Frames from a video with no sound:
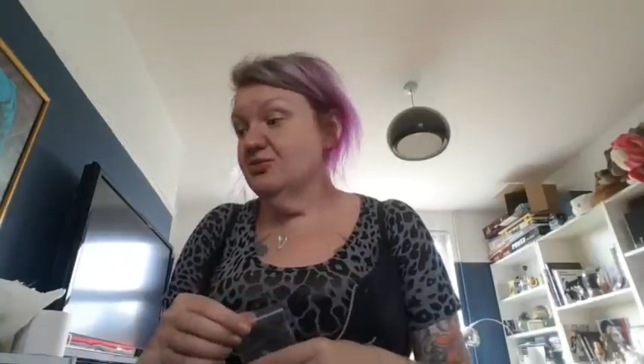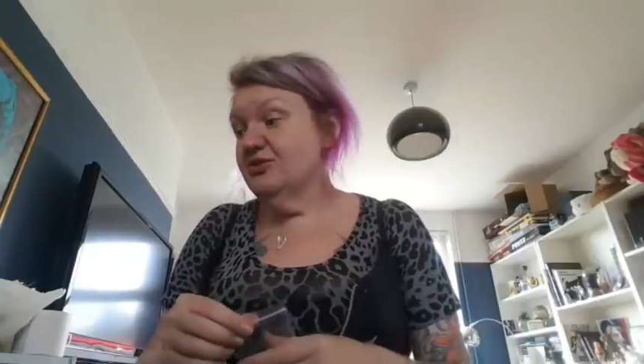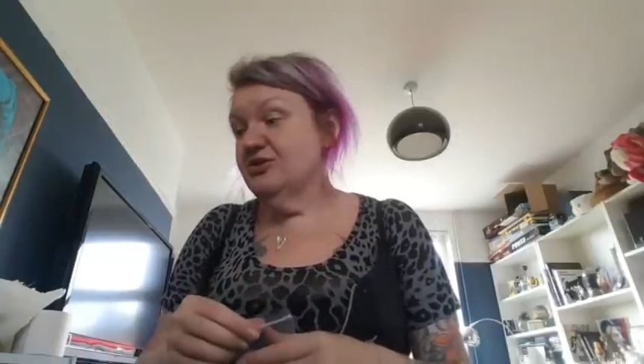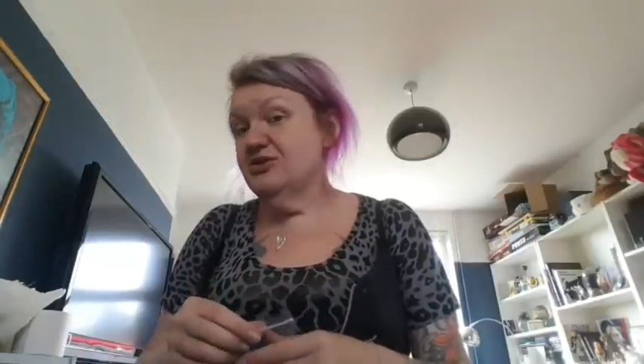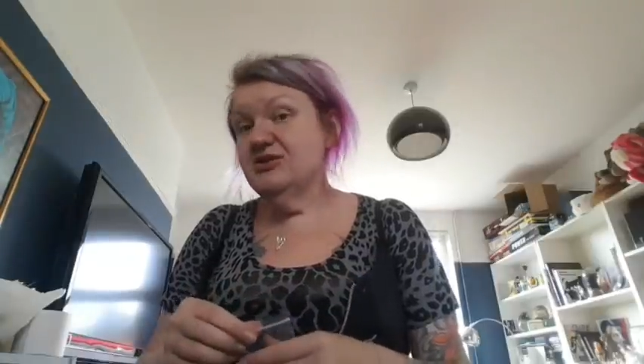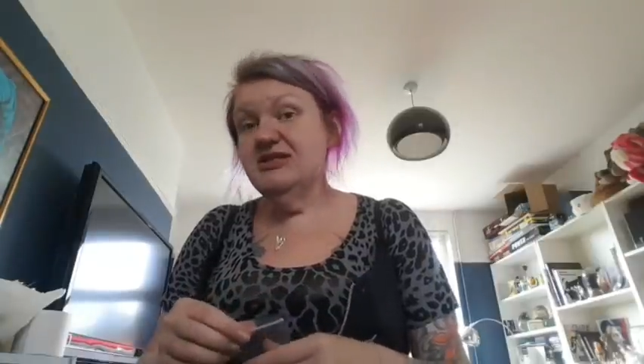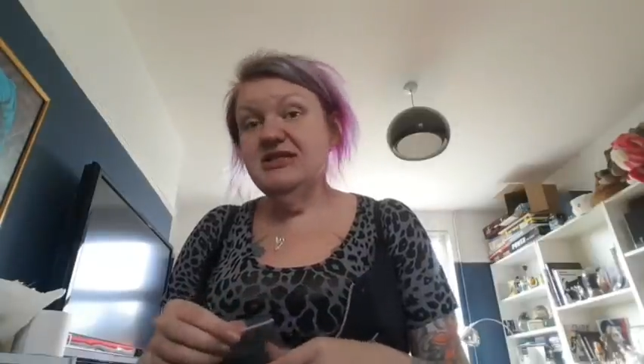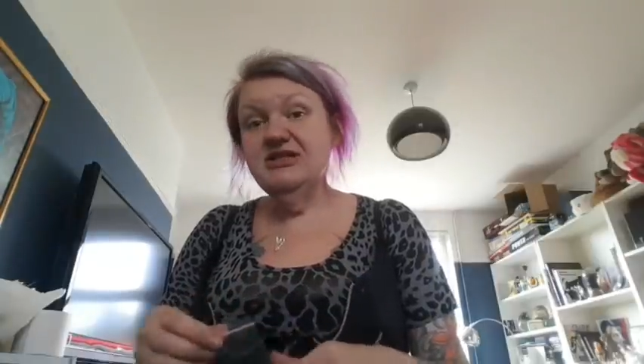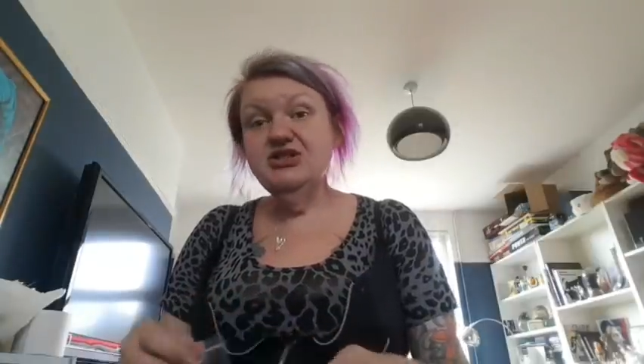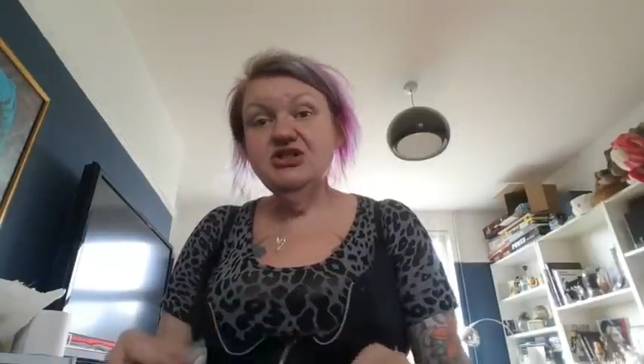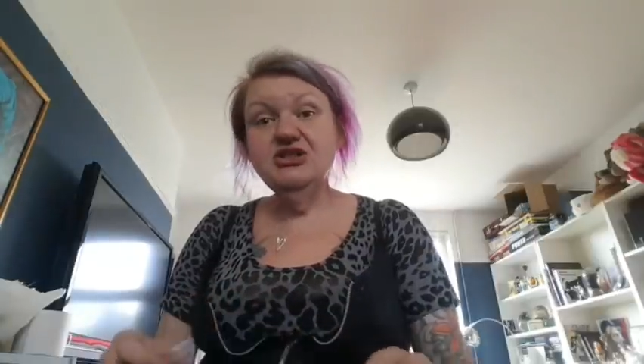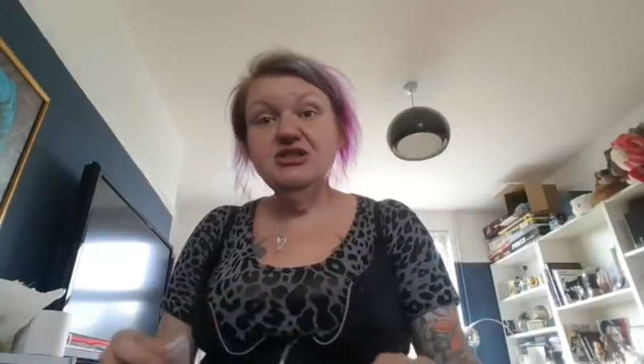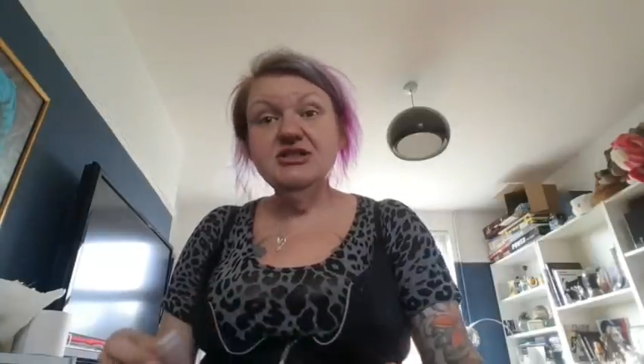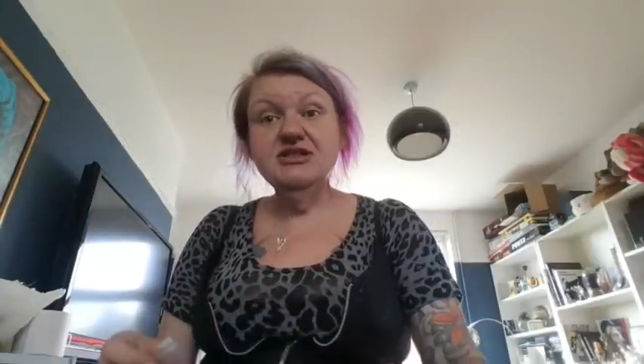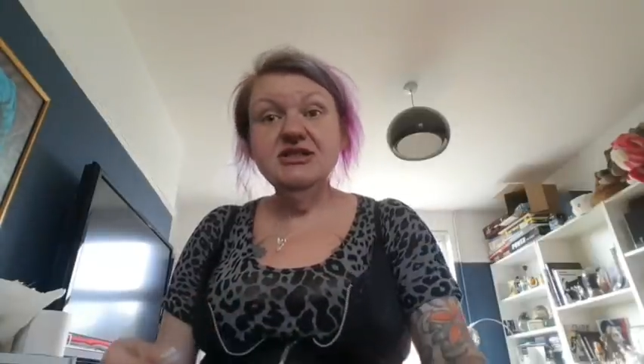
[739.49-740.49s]
which was
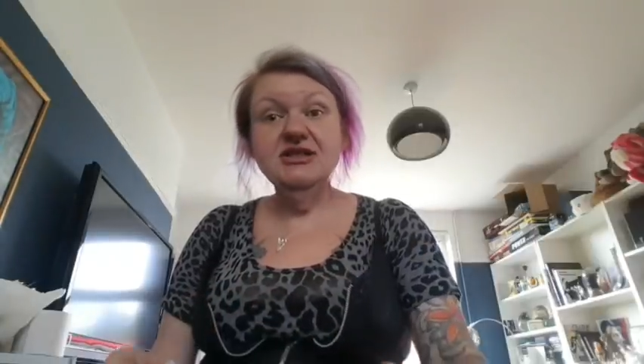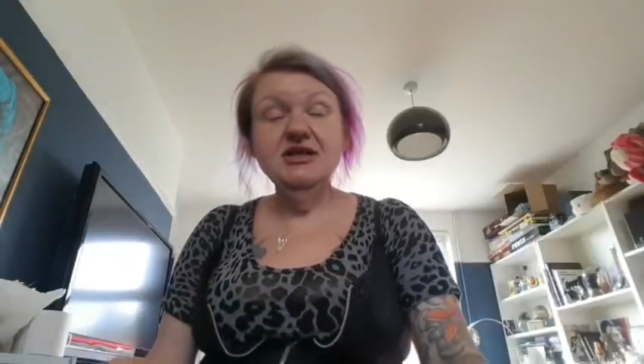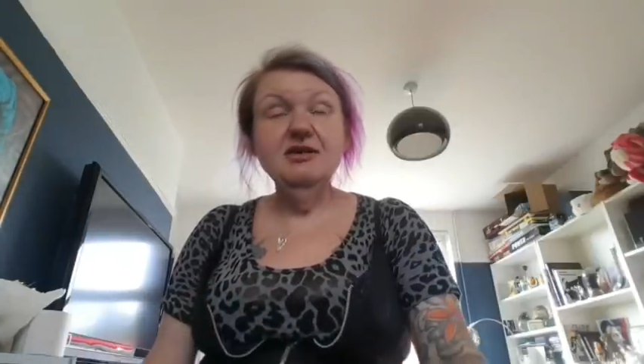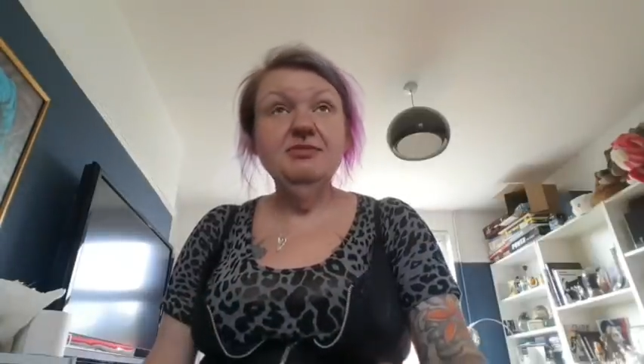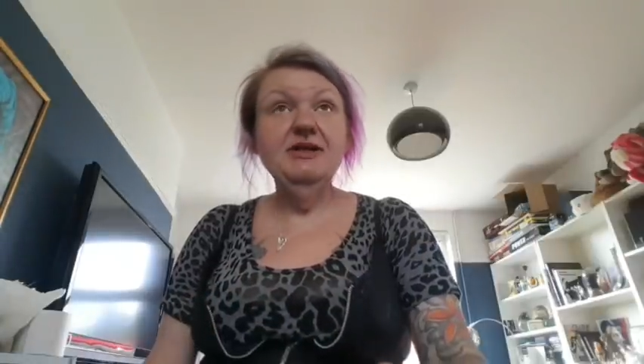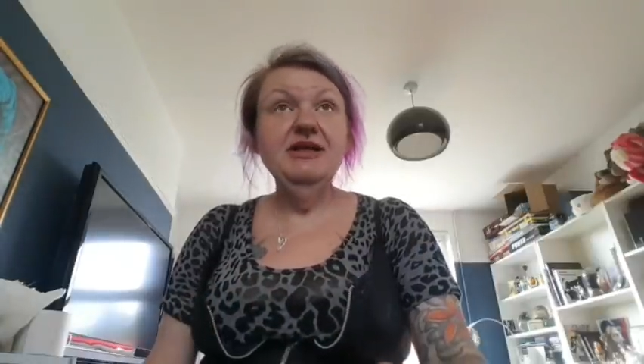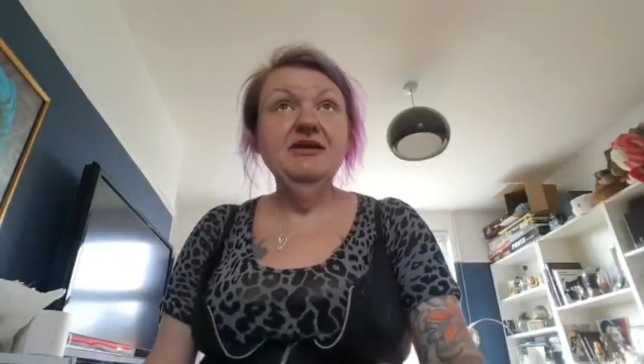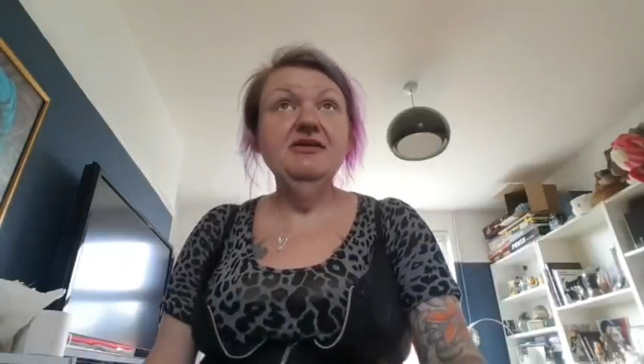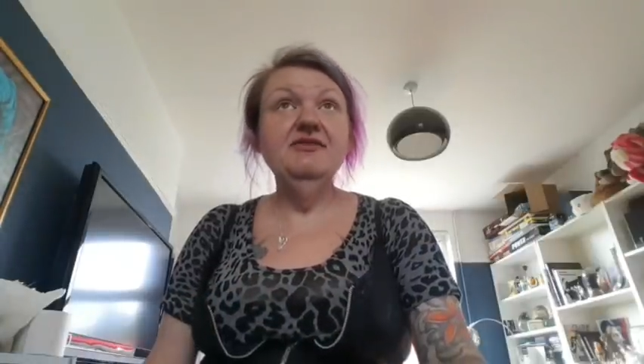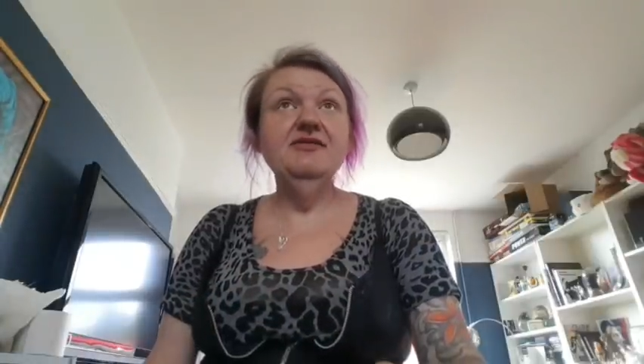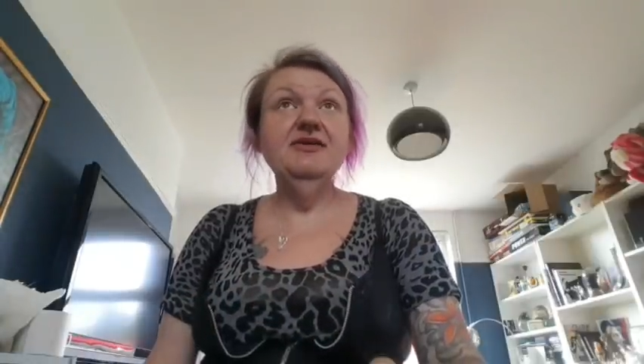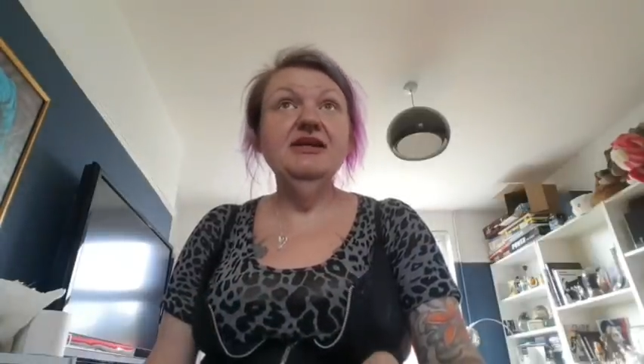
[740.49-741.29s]
literally just like a plate of